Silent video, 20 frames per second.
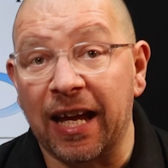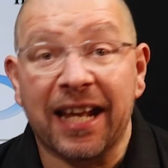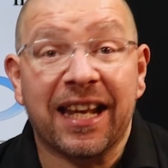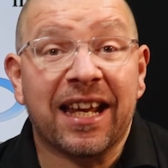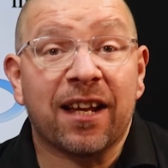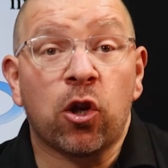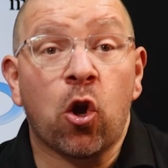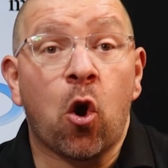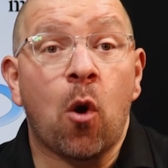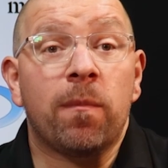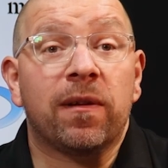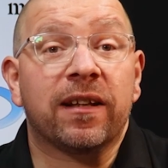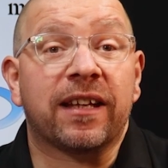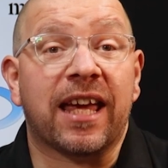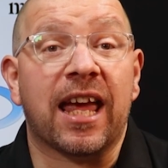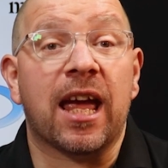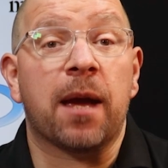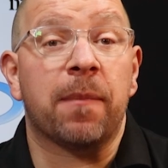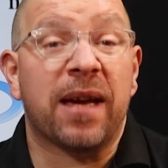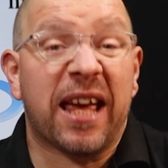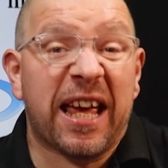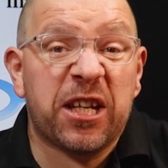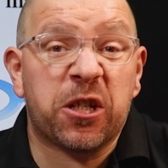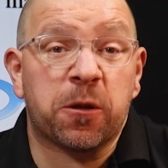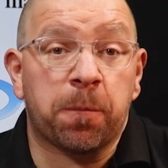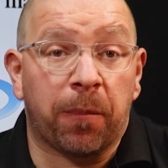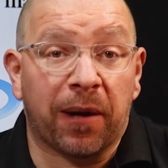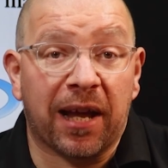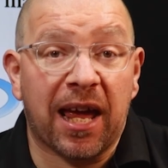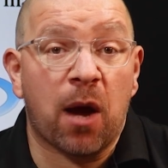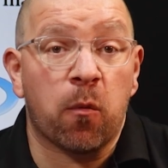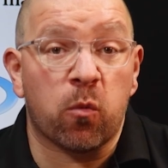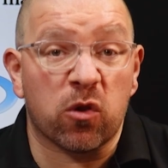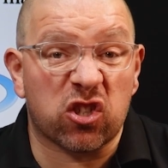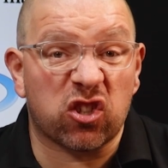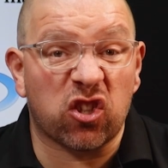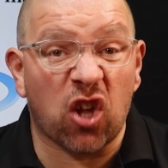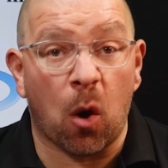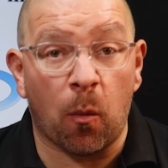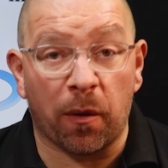In a normal game, each player would
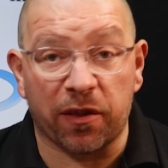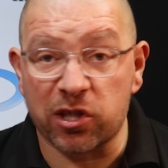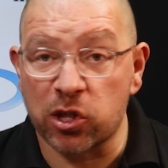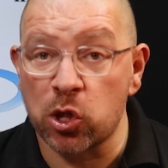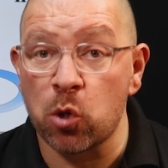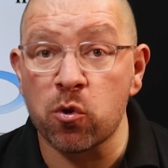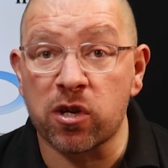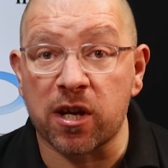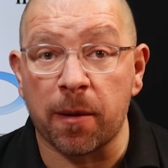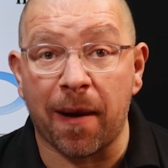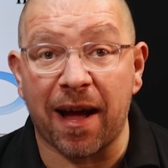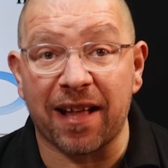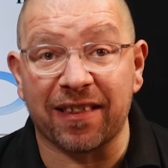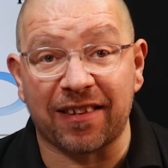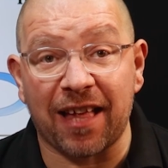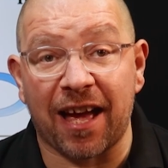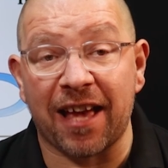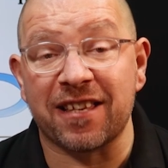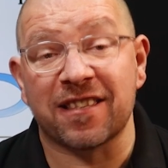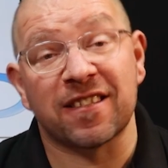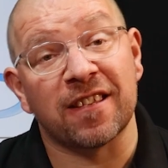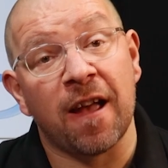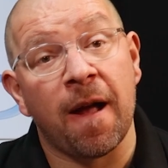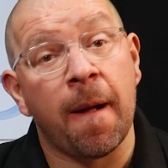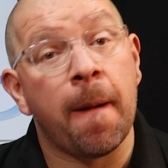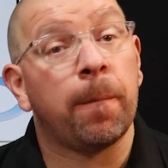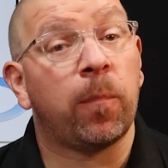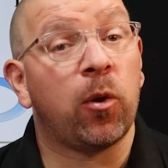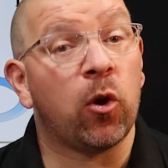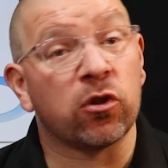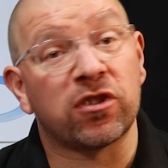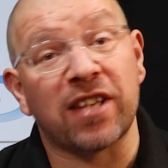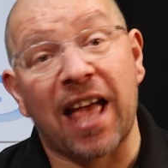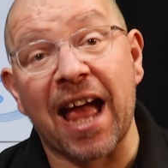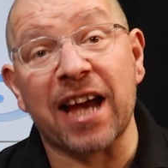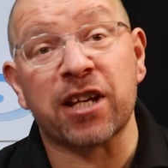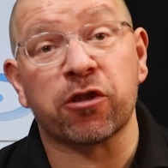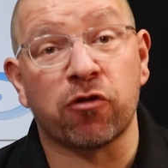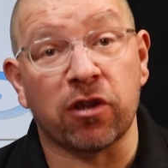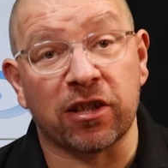start with 2 command dice plus
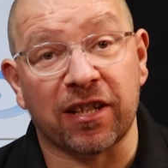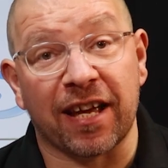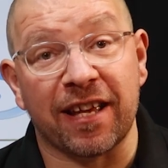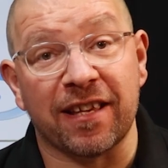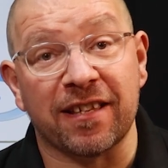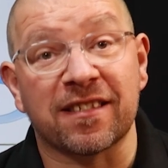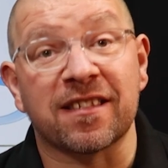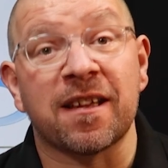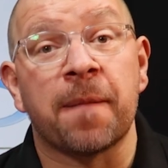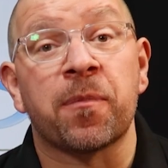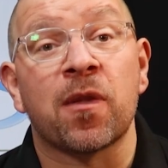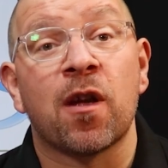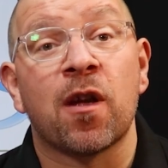extra dice